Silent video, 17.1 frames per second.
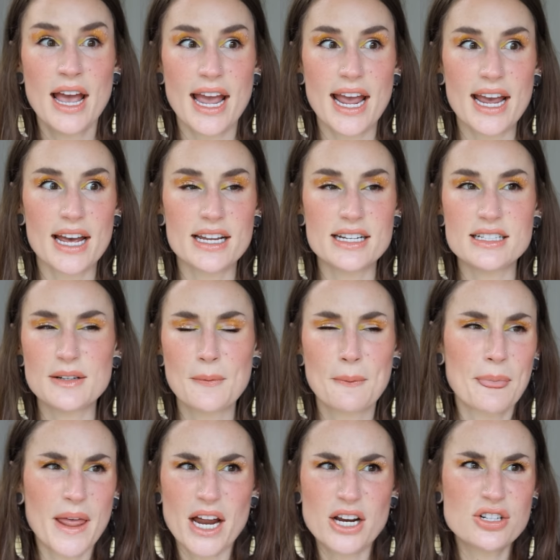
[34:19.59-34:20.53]
And
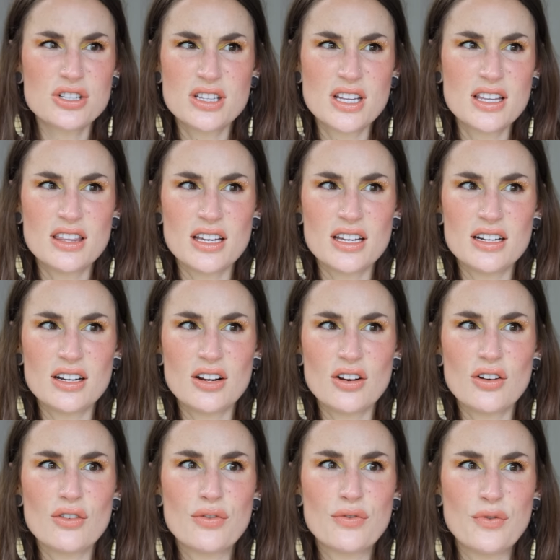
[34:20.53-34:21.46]
I just think that
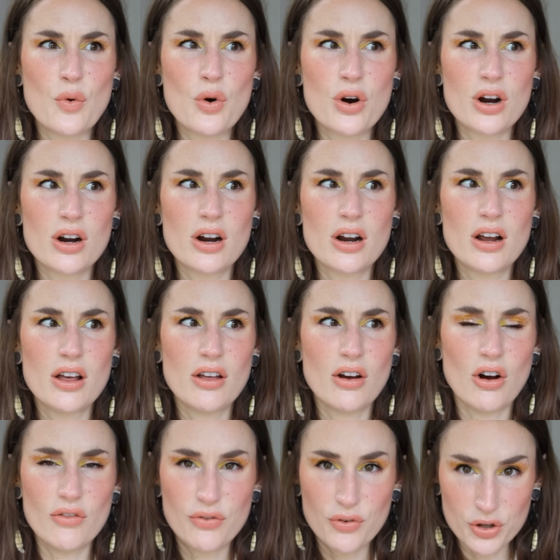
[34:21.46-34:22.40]
for
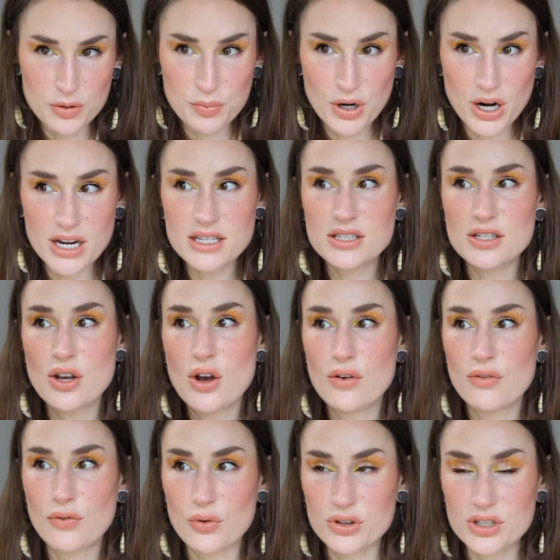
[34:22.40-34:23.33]
for the price,
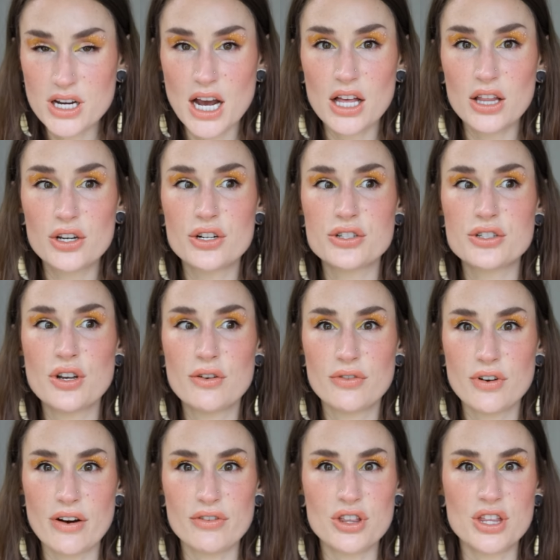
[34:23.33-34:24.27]
for the colors,
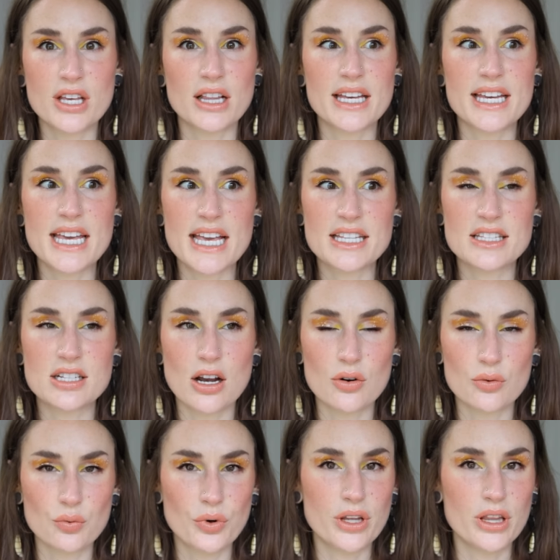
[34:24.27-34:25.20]
for everything, like it's
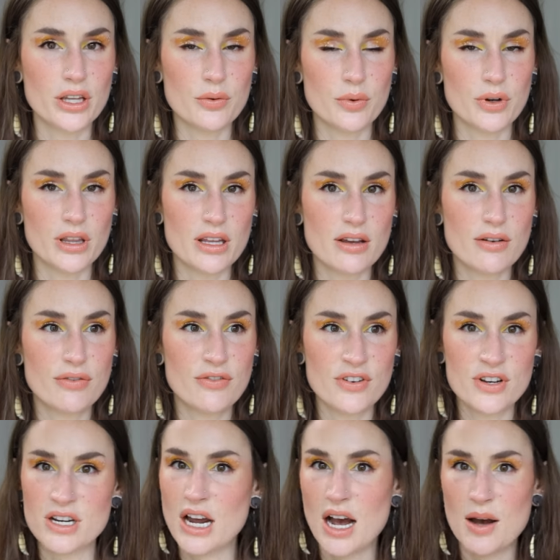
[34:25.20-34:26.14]
a really, really
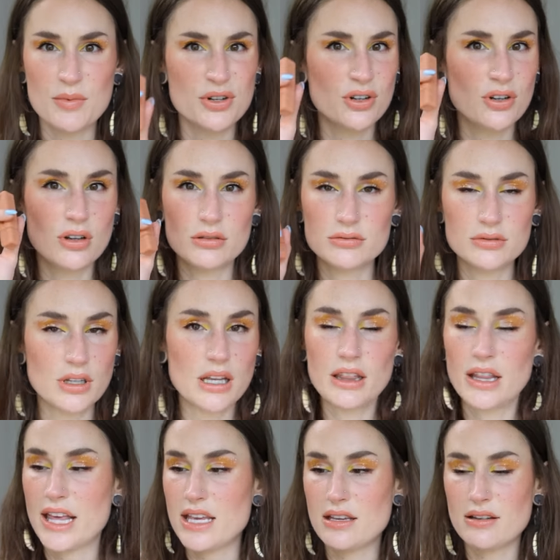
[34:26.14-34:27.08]
phenomenal,
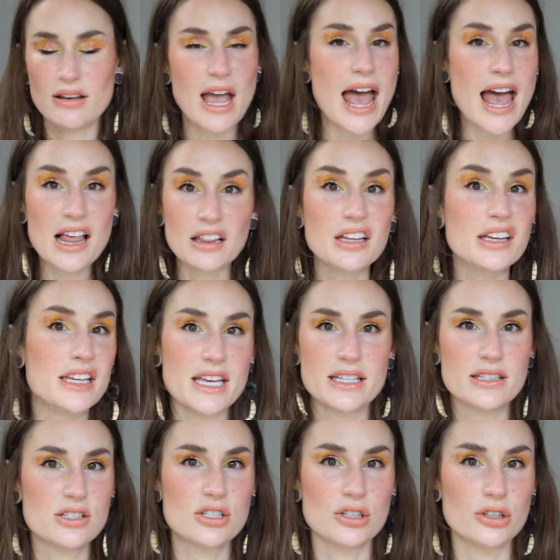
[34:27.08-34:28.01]
like
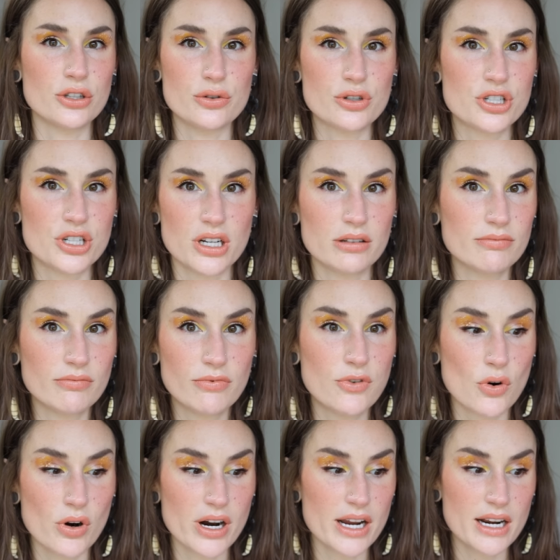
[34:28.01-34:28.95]
elegant solution
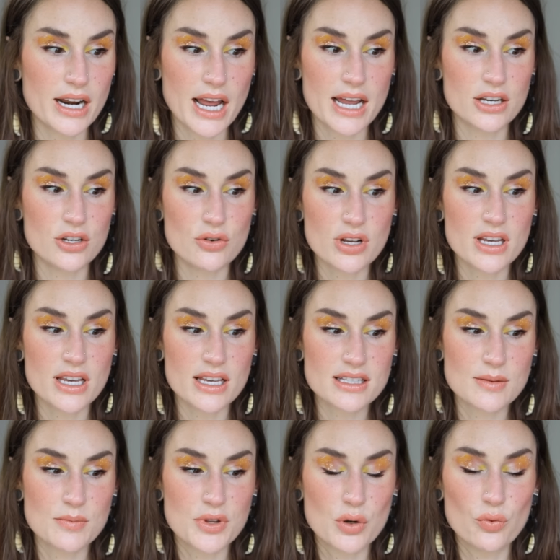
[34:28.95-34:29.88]
for it. And you can get
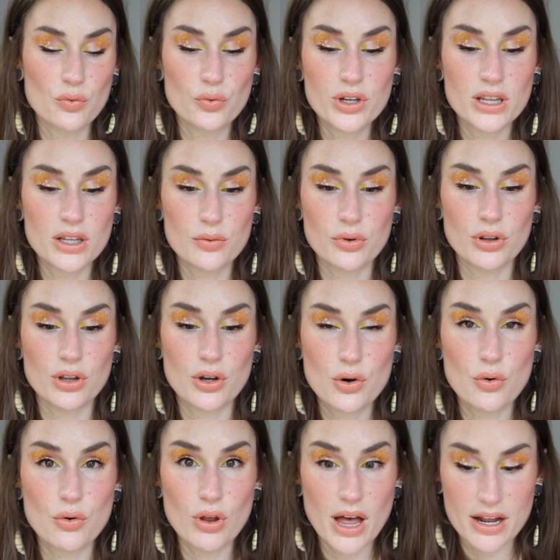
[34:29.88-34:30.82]
something really, really
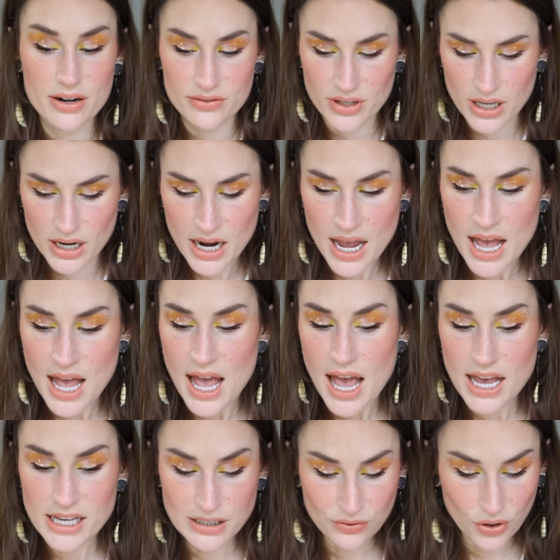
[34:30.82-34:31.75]
cool out of it.
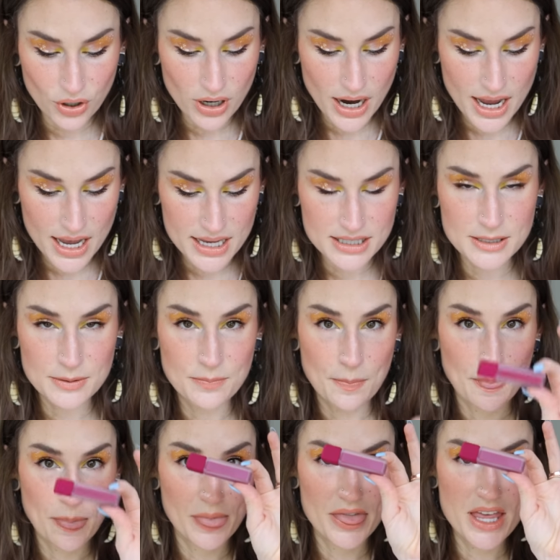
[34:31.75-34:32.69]
As far as
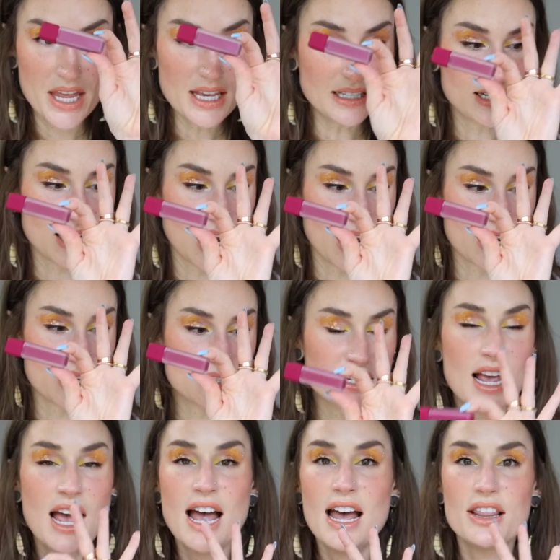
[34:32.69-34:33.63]
these
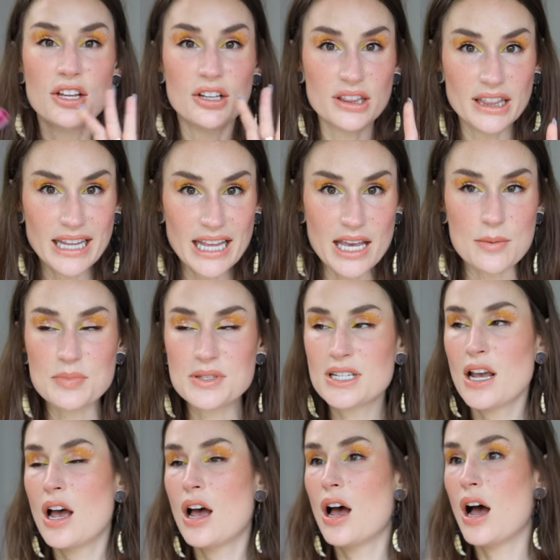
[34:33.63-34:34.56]
guys, the
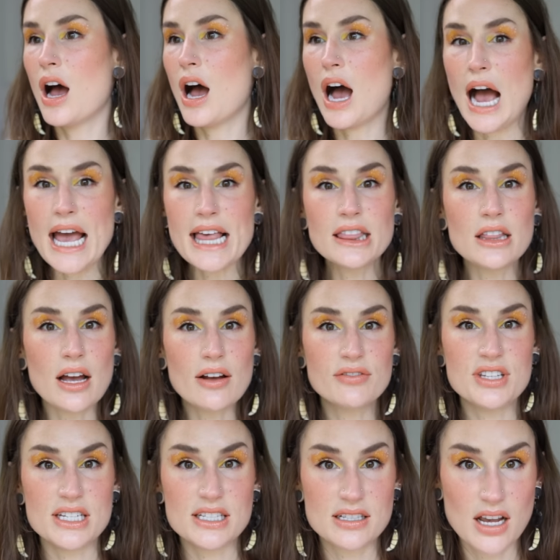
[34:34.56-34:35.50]
lips, I
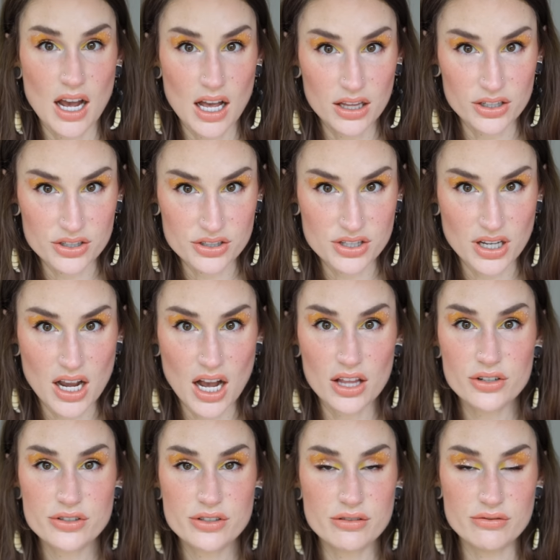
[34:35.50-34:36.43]
love these colors. The
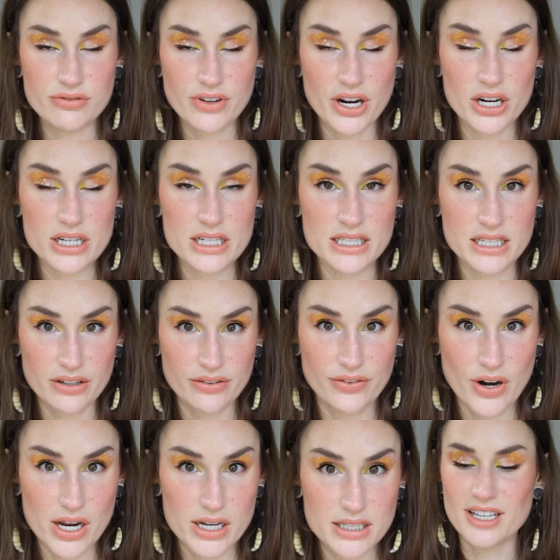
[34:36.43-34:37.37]
colors are very
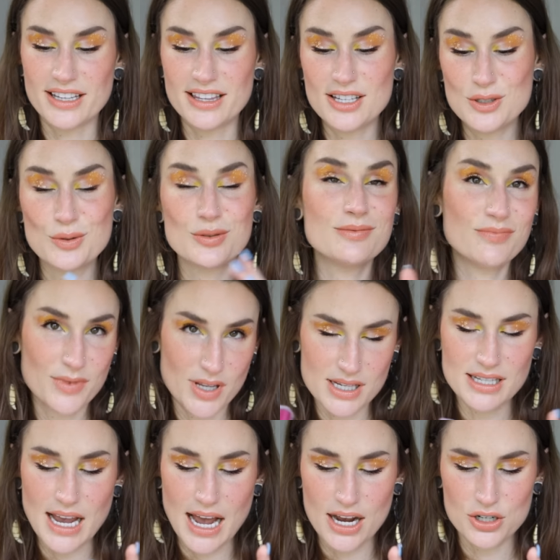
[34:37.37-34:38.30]
different. Like this one
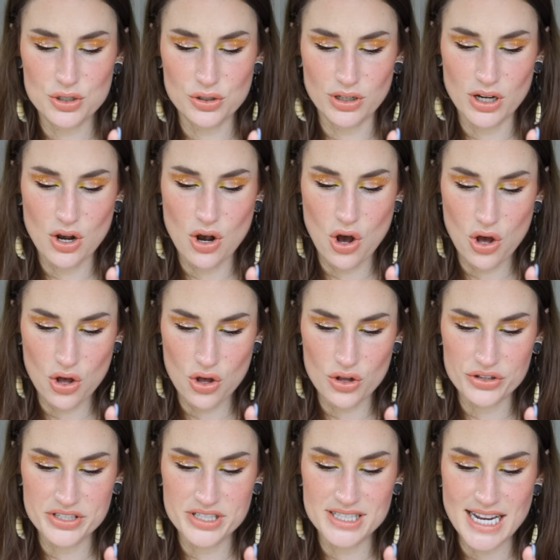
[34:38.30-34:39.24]
is actually
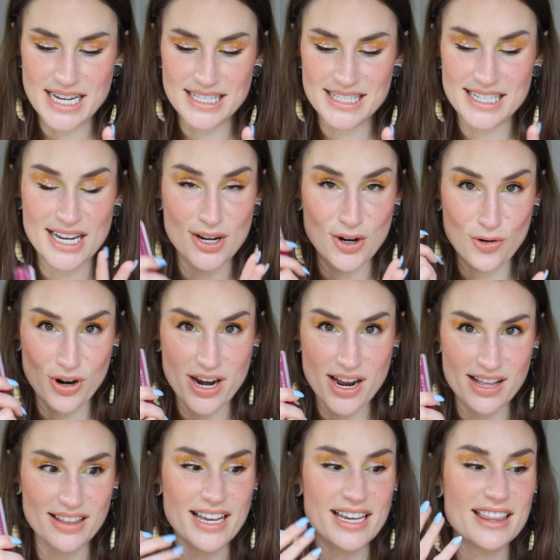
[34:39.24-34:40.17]
called Saint
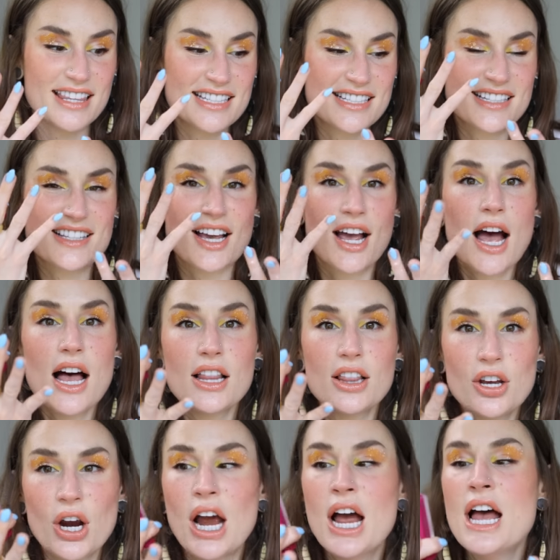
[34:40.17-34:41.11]
Sangria. Like this is the
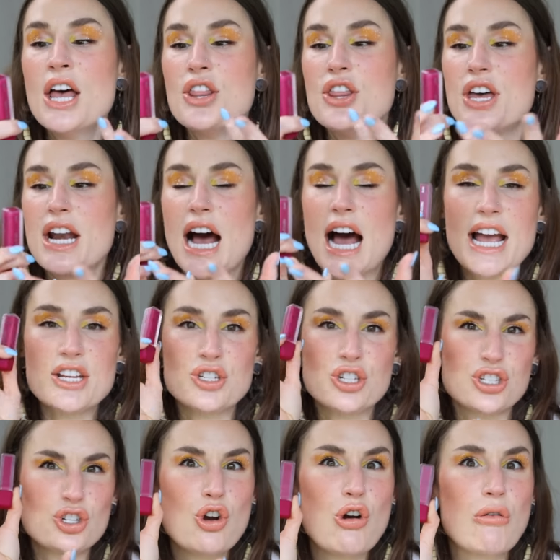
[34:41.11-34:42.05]
color that I
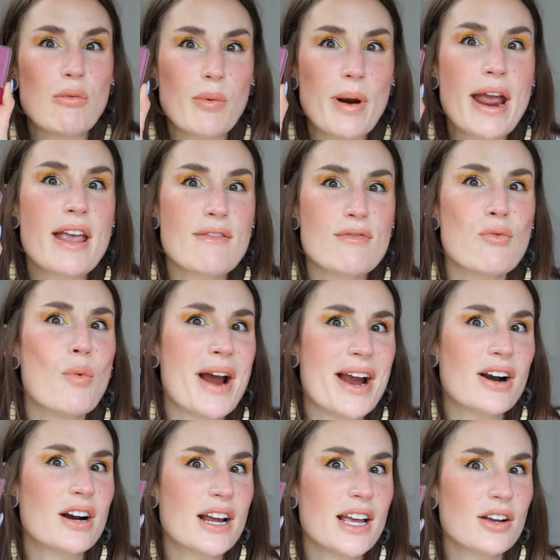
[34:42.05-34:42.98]
just crave
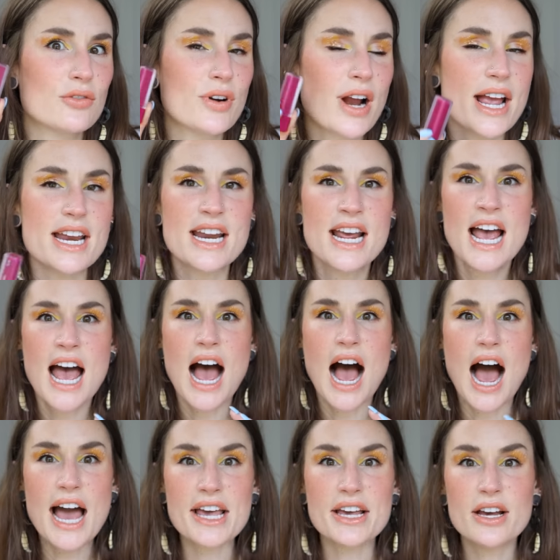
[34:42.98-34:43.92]
wearing, right?
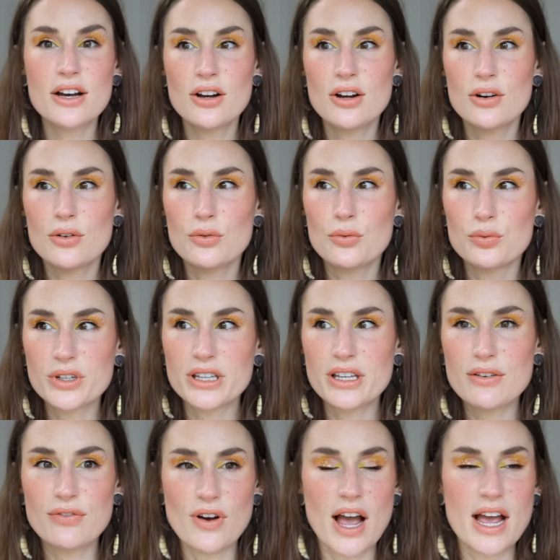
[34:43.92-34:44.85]
I
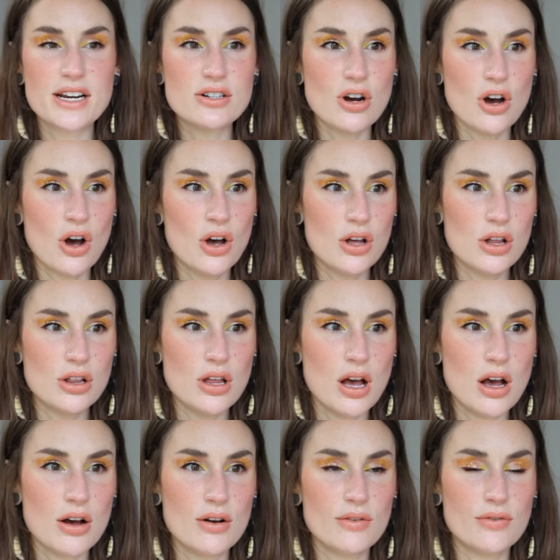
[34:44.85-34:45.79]
really find
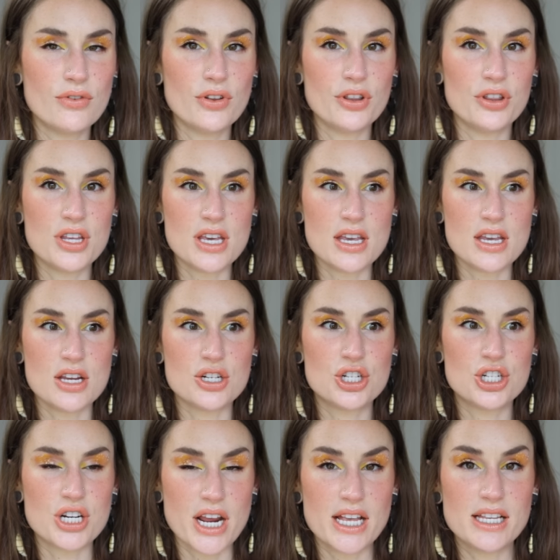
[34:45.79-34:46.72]
all of the
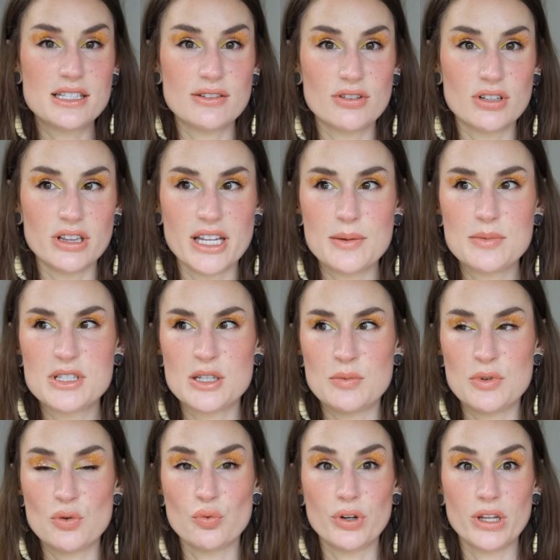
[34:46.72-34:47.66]
shades of the lips to
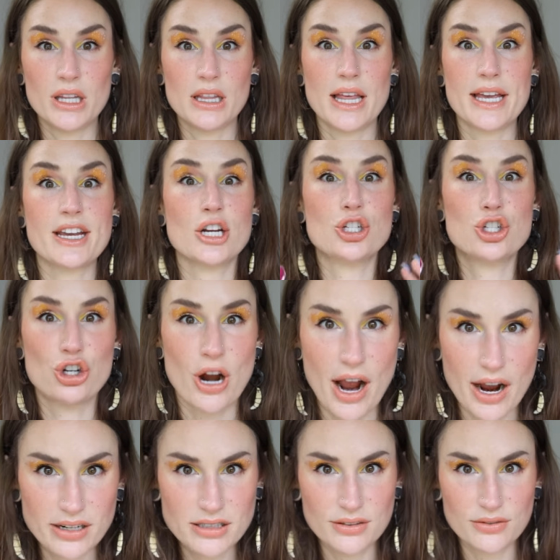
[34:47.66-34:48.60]
be really like
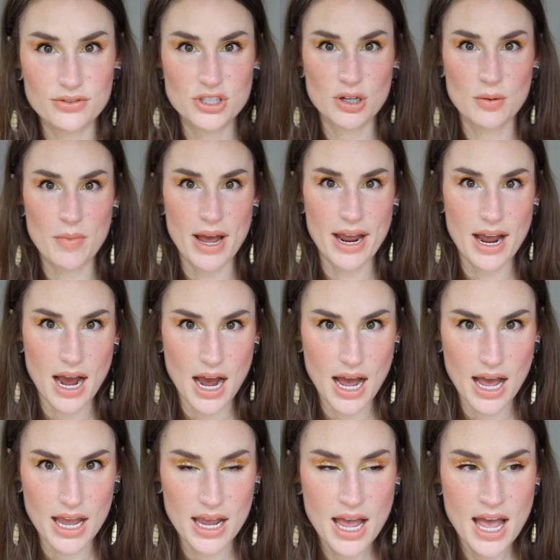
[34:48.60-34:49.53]
attractive to my
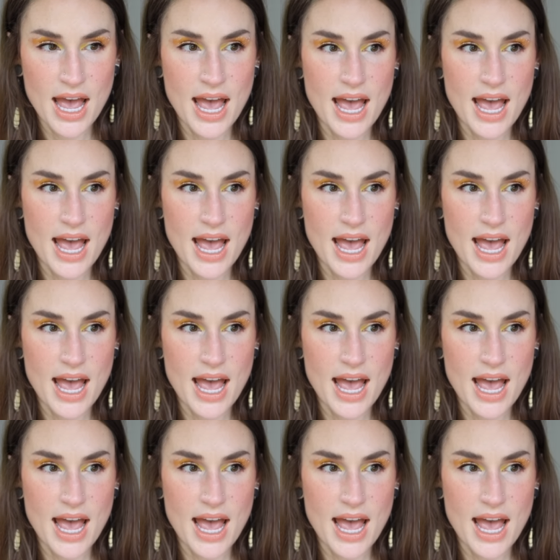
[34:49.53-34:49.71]
eye.